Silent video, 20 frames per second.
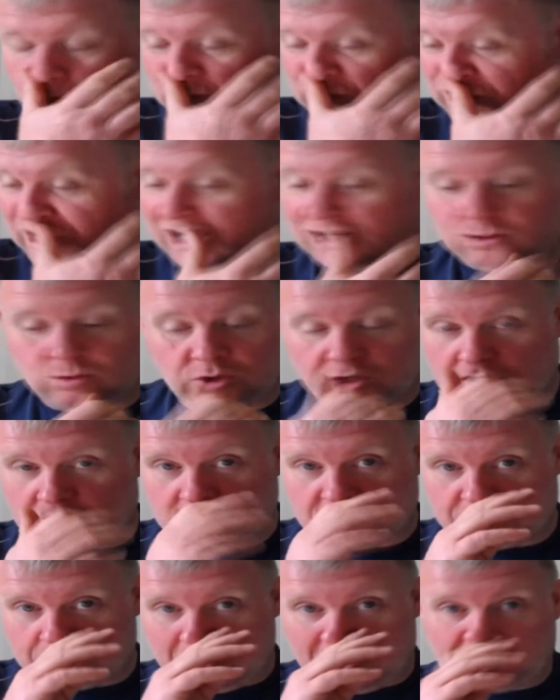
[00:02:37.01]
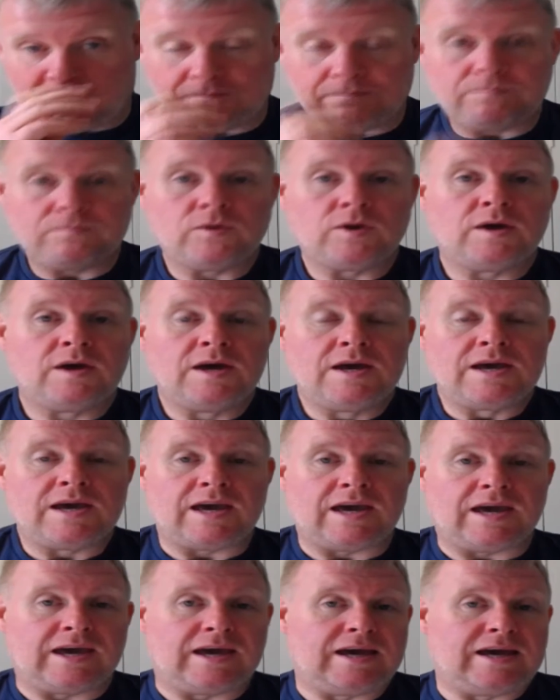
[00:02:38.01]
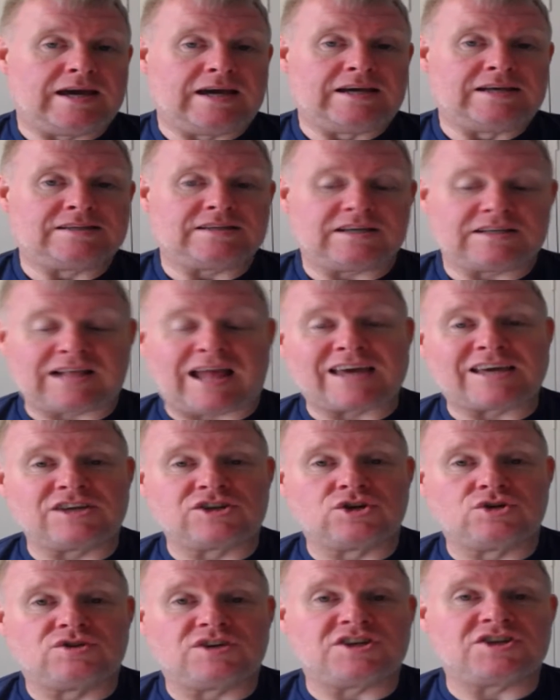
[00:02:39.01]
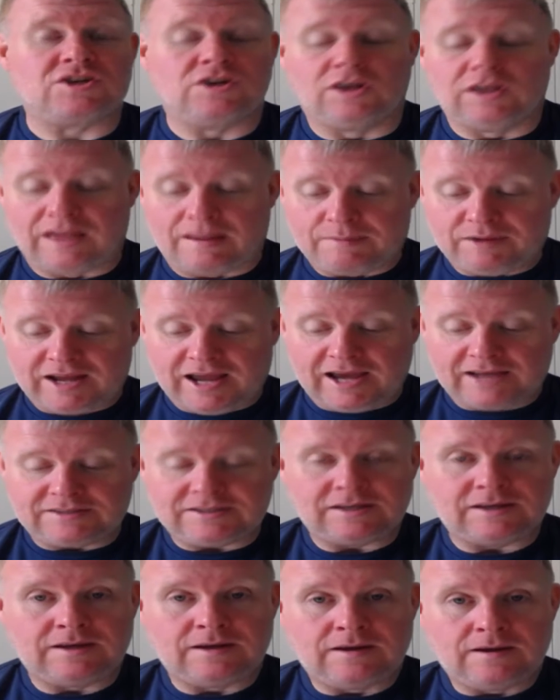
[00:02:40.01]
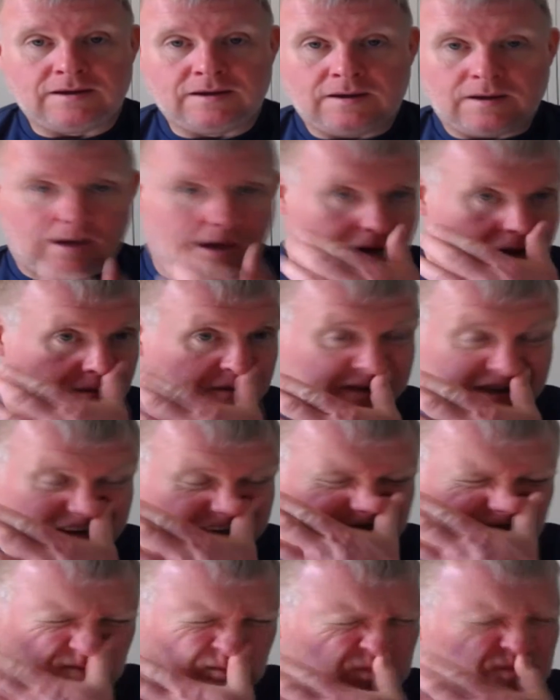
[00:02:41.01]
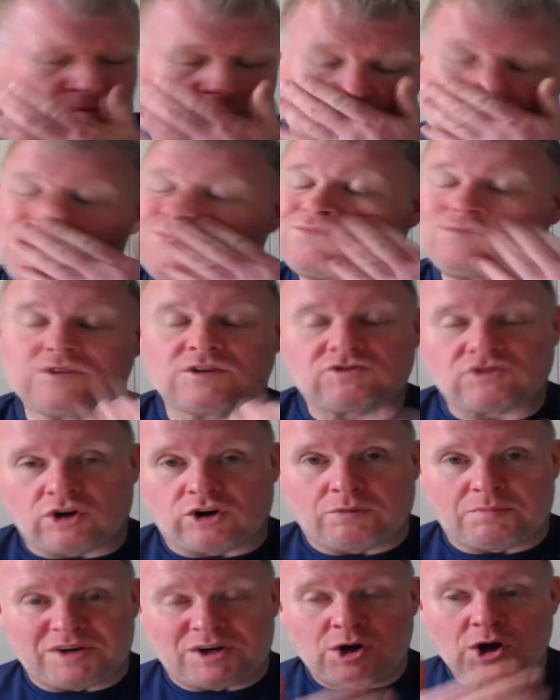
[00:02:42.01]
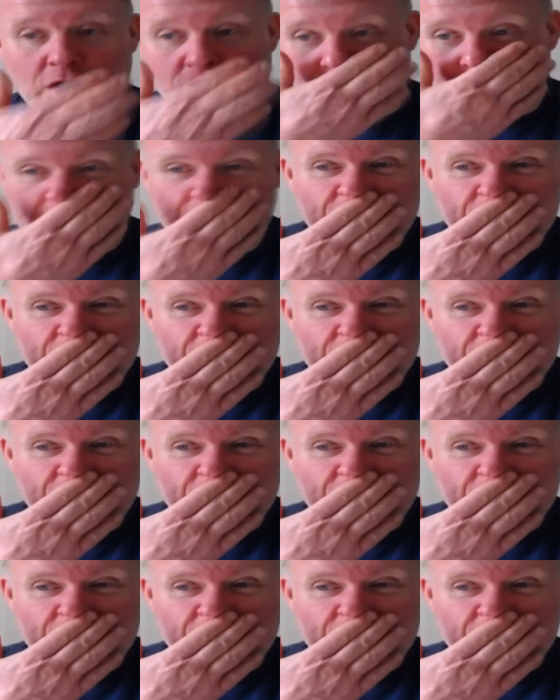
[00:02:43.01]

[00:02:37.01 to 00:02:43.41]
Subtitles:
That's what you can smell. It's like a traditional lemonade. I think it's gone up my nose.